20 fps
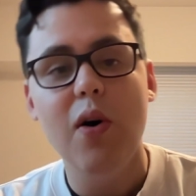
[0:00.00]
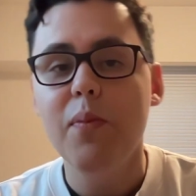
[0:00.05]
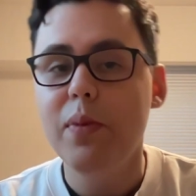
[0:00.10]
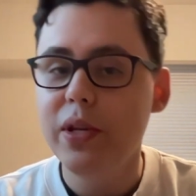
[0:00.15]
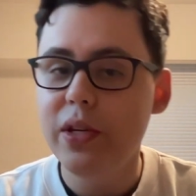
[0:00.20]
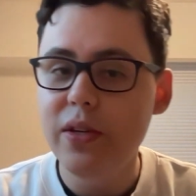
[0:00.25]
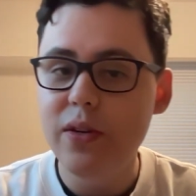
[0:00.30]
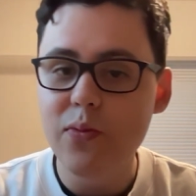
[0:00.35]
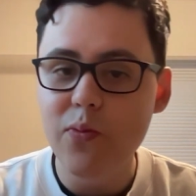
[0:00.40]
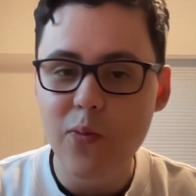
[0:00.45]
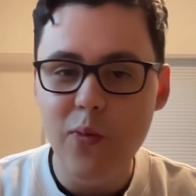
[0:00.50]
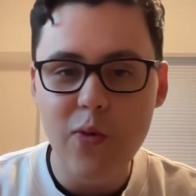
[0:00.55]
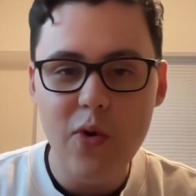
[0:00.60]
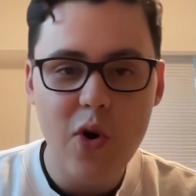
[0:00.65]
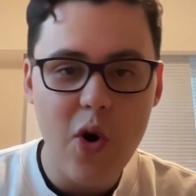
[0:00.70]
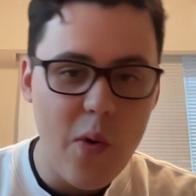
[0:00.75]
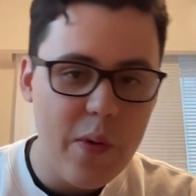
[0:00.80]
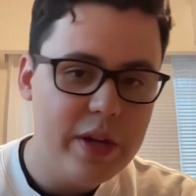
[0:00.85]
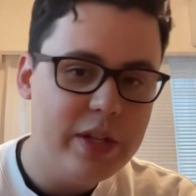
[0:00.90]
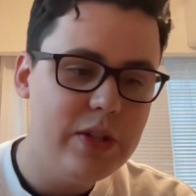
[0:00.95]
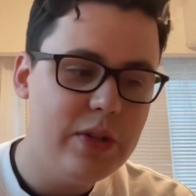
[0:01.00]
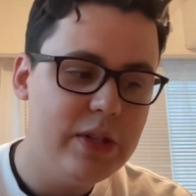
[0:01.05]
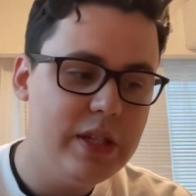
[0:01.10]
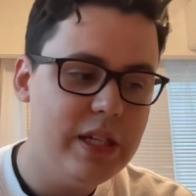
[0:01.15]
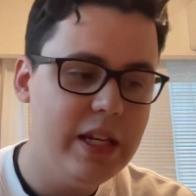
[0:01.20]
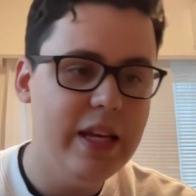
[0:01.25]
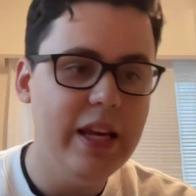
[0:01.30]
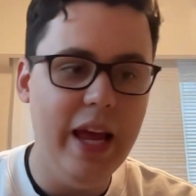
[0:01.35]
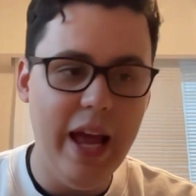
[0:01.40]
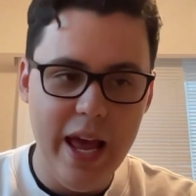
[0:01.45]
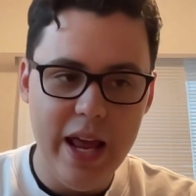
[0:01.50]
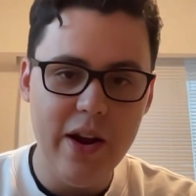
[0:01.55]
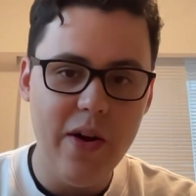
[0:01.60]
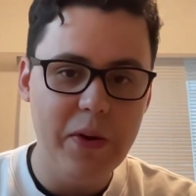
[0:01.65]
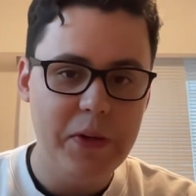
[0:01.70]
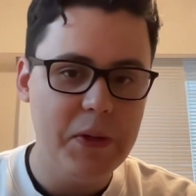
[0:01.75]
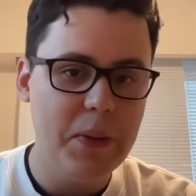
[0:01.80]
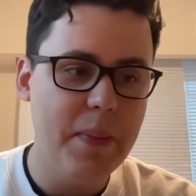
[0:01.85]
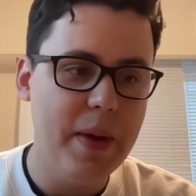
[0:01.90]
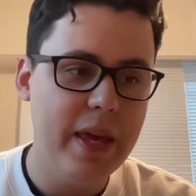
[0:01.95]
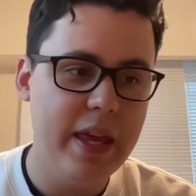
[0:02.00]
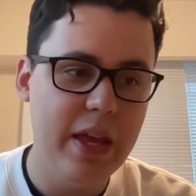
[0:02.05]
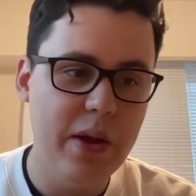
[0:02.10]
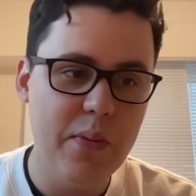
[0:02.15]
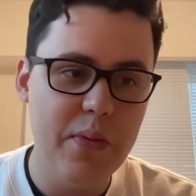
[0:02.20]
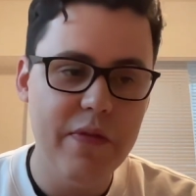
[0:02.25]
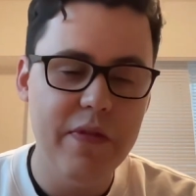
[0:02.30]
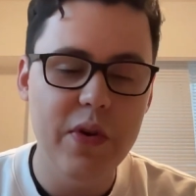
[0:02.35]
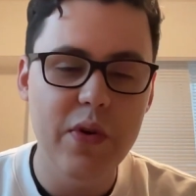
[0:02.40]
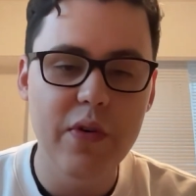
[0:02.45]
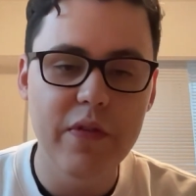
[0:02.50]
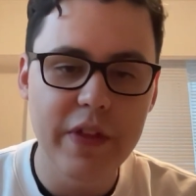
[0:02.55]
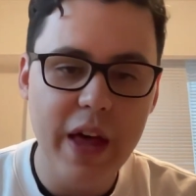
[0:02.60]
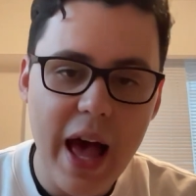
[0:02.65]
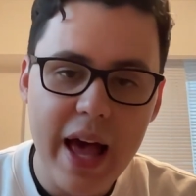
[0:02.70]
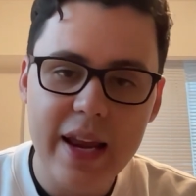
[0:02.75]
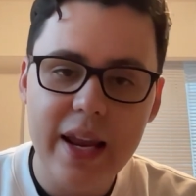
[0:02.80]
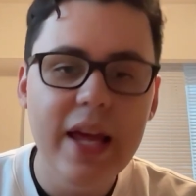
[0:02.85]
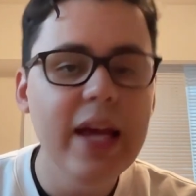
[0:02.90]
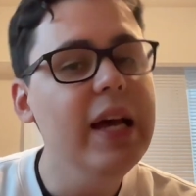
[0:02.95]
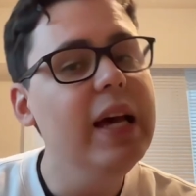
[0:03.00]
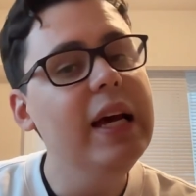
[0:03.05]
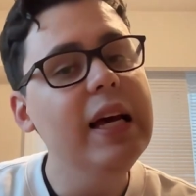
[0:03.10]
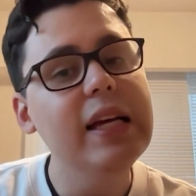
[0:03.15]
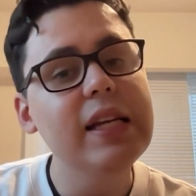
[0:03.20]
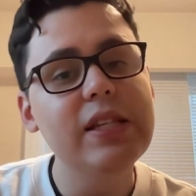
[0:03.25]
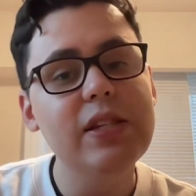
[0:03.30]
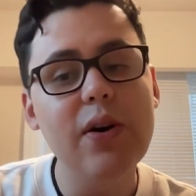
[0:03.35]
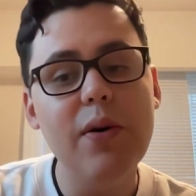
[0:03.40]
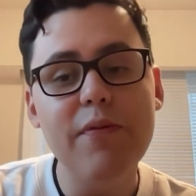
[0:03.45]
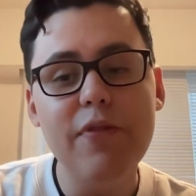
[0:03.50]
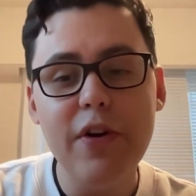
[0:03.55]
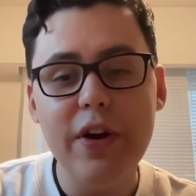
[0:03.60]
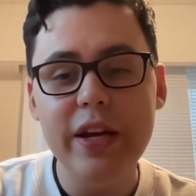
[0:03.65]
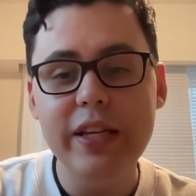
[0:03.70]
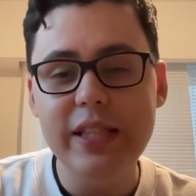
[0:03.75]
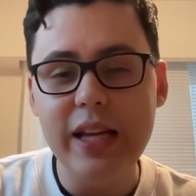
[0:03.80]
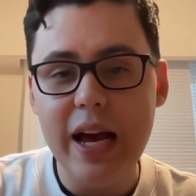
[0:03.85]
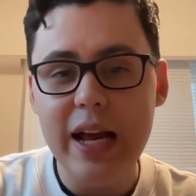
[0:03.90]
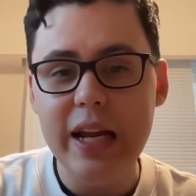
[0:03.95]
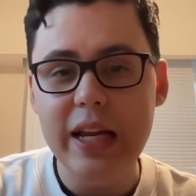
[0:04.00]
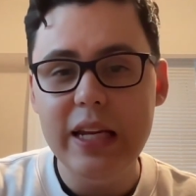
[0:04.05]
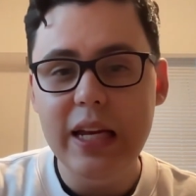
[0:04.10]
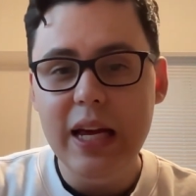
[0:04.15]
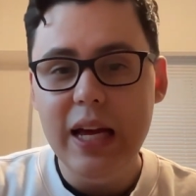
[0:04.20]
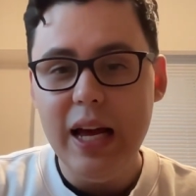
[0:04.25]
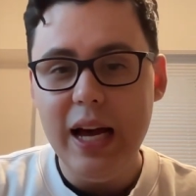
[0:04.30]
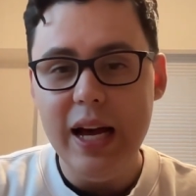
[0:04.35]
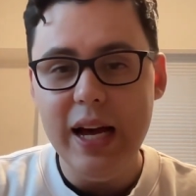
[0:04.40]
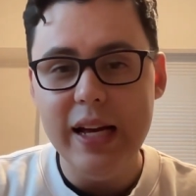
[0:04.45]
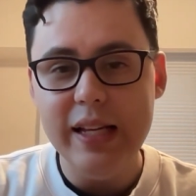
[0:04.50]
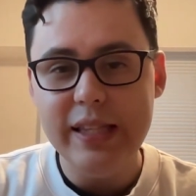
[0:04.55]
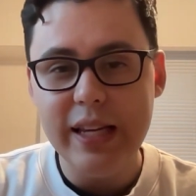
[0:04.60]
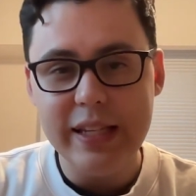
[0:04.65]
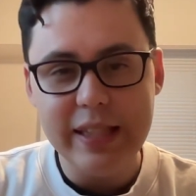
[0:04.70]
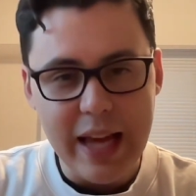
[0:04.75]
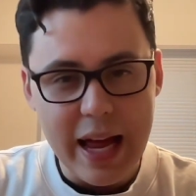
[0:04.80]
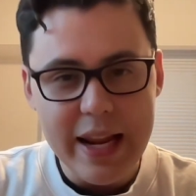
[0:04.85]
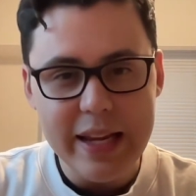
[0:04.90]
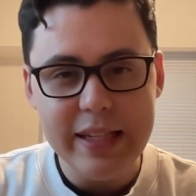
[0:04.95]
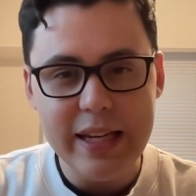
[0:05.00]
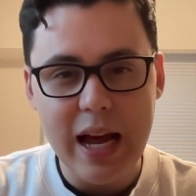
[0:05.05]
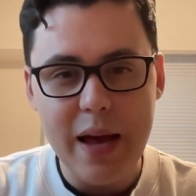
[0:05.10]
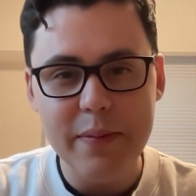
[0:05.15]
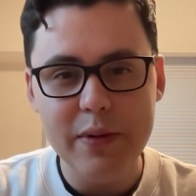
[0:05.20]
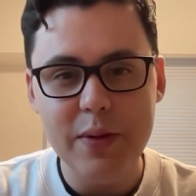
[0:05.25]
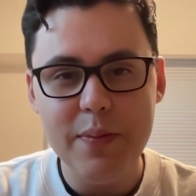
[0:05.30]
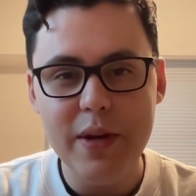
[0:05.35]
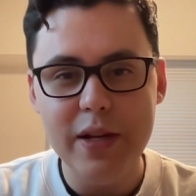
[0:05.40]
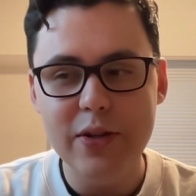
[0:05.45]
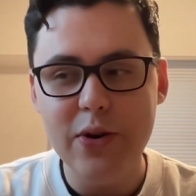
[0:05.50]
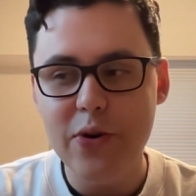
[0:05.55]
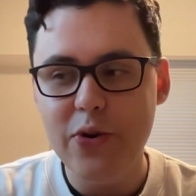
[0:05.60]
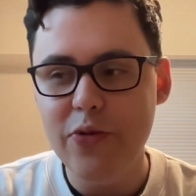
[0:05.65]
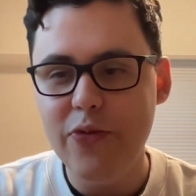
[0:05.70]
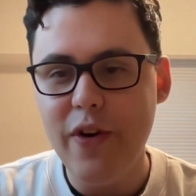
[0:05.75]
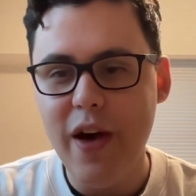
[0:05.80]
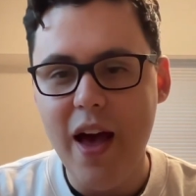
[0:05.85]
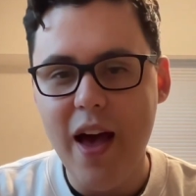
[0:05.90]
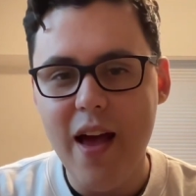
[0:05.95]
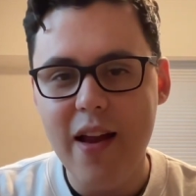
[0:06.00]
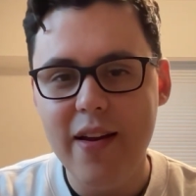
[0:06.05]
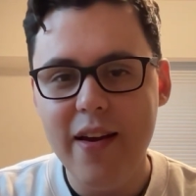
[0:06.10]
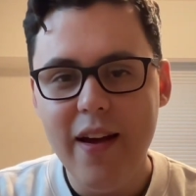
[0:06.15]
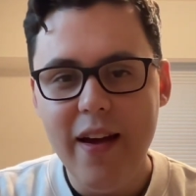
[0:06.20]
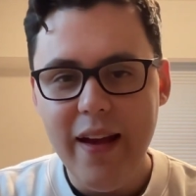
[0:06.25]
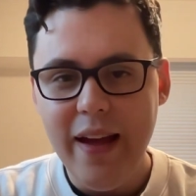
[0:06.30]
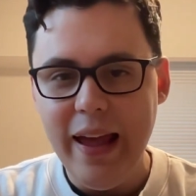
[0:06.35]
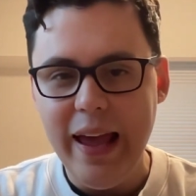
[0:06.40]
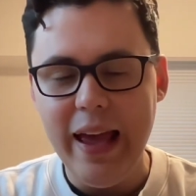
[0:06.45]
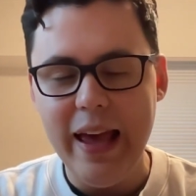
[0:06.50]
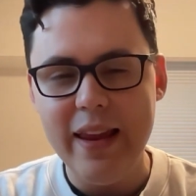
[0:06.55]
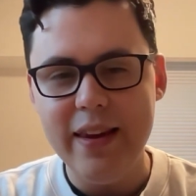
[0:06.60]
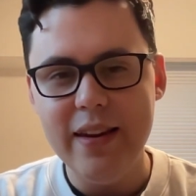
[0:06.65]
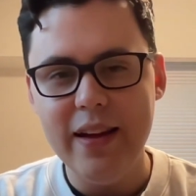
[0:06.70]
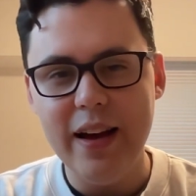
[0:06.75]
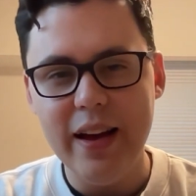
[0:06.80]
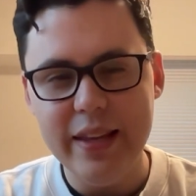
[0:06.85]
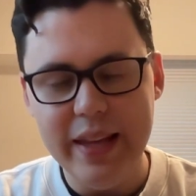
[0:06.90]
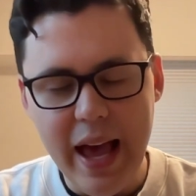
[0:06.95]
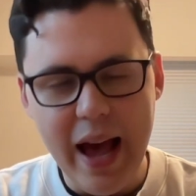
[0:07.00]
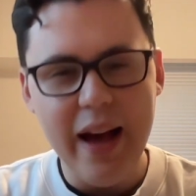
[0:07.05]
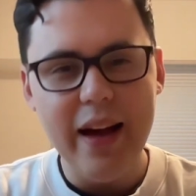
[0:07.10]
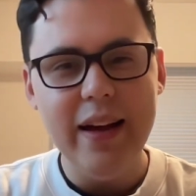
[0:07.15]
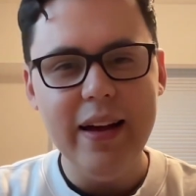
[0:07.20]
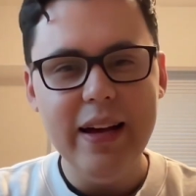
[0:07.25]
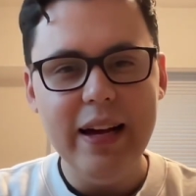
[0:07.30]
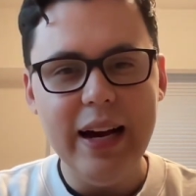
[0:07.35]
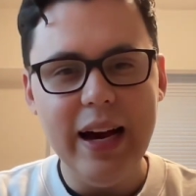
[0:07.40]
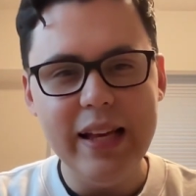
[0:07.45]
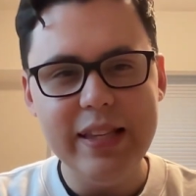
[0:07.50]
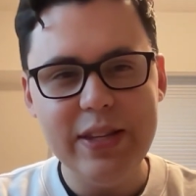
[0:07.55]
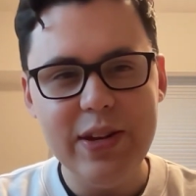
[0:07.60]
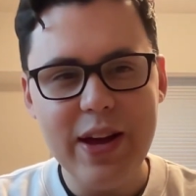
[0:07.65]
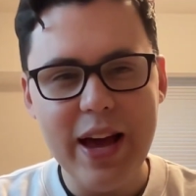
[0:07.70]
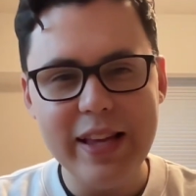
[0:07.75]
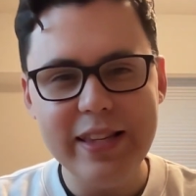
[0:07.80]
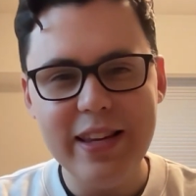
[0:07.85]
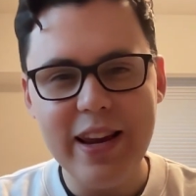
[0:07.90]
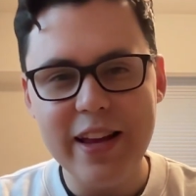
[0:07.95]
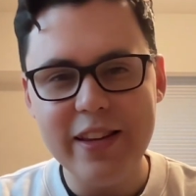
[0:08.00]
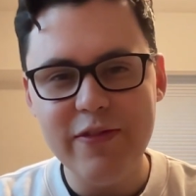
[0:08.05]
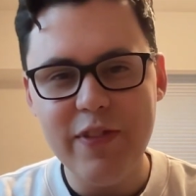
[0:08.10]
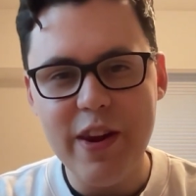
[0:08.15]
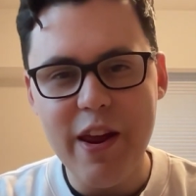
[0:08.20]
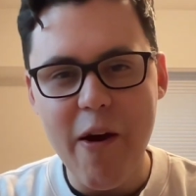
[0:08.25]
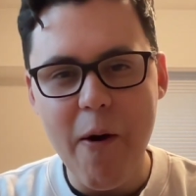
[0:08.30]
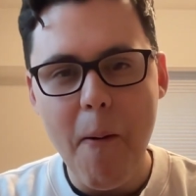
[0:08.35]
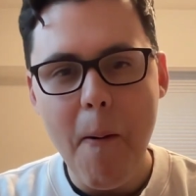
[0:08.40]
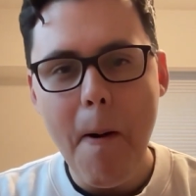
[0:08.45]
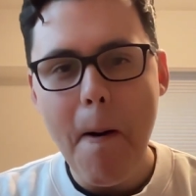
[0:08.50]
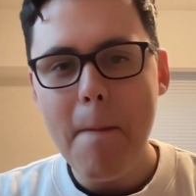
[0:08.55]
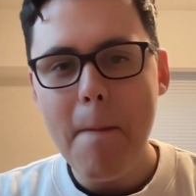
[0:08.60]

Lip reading: I'll be going to see and also making a review of that. So I'm very excited. It's exciting times to be a Toku fan. And yeah, I see you guys in the next video.